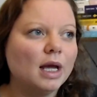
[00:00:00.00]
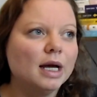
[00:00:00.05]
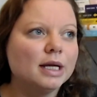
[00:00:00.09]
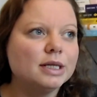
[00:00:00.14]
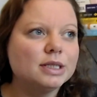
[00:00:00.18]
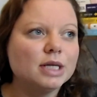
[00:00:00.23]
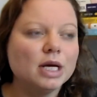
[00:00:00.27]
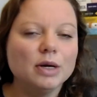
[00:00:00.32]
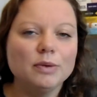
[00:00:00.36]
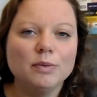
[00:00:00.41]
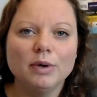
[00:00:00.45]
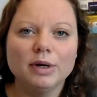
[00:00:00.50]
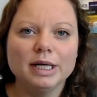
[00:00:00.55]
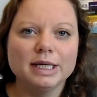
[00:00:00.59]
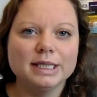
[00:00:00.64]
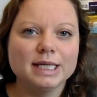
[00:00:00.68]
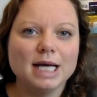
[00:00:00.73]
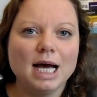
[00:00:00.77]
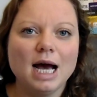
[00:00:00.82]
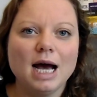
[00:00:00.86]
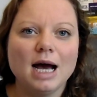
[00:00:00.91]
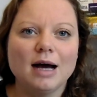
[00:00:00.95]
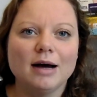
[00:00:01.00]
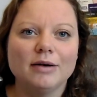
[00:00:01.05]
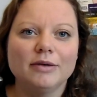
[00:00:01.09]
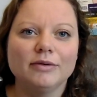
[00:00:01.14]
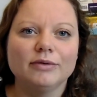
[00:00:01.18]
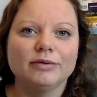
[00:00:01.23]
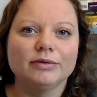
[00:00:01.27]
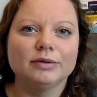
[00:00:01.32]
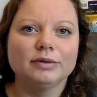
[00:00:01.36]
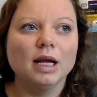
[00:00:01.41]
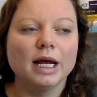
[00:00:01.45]
I don't want it to
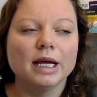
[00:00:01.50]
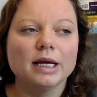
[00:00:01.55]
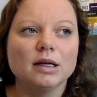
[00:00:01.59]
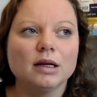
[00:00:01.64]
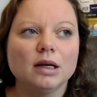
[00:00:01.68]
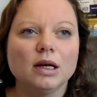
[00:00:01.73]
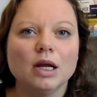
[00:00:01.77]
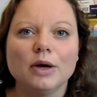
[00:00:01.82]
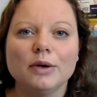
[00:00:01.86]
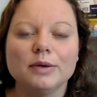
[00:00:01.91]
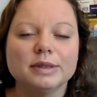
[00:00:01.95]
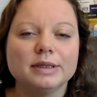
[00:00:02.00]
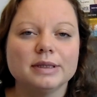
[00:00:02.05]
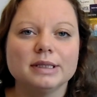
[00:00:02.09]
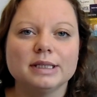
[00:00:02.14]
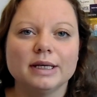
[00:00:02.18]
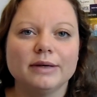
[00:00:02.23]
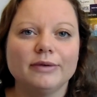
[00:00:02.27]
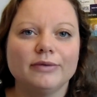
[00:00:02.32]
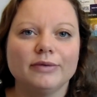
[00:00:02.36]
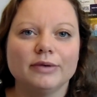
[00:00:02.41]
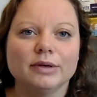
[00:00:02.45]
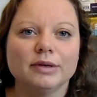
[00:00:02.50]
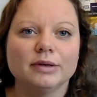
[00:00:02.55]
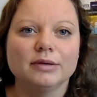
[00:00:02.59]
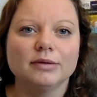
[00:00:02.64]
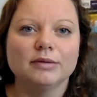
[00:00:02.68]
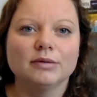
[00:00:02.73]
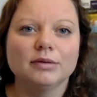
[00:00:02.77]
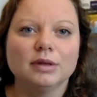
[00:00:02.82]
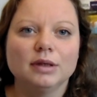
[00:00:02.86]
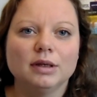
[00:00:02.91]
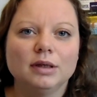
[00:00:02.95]
have like loads of different
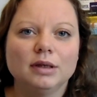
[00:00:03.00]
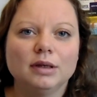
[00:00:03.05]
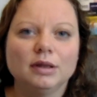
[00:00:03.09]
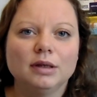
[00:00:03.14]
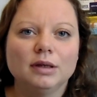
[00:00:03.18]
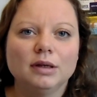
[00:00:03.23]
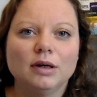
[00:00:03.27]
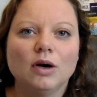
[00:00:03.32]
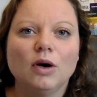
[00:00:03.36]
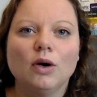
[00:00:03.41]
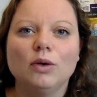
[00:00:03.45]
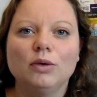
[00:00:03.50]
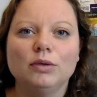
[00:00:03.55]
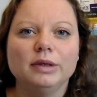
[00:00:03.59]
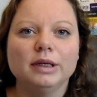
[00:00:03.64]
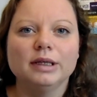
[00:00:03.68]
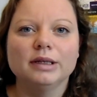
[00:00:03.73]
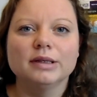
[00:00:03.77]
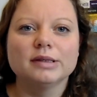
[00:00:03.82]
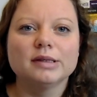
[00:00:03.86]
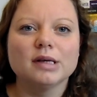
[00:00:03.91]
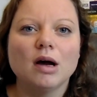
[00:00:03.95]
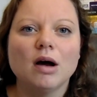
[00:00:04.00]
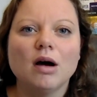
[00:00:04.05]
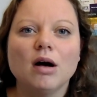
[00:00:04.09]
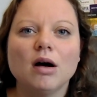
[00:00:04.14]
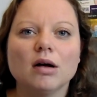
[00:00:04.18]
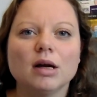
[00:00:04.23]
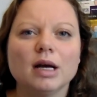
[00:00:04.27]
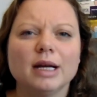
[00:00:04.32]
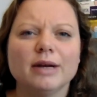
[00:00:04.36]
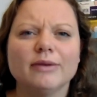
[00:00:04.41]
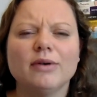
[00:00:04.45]
holdings that
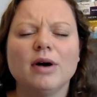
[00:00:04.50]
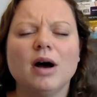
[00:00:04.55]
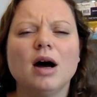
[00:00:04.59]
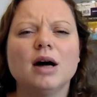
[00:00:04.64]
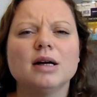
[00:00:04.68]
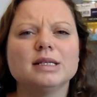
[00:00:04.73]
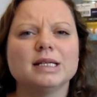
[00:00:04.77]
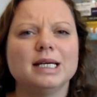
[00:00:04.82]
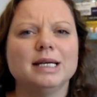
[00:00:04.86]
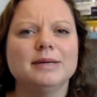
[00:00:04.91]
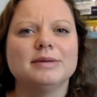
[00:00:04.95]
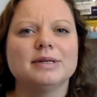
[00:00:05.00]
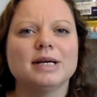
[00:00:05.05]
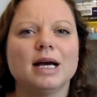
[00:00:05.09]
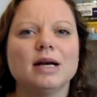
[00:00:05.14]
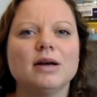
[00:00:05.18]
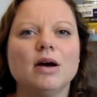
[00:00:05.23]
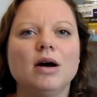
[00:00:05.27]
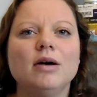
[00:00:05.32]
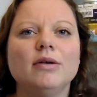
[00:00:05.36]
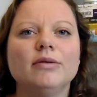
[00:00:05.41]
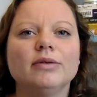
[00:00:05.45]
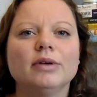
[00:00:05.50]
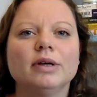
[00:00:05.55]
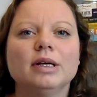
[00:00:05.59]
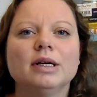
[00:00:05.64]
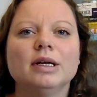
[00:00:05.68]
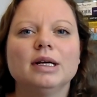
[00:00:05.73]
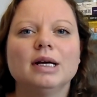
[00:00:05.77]
are kind of hard to keep track of.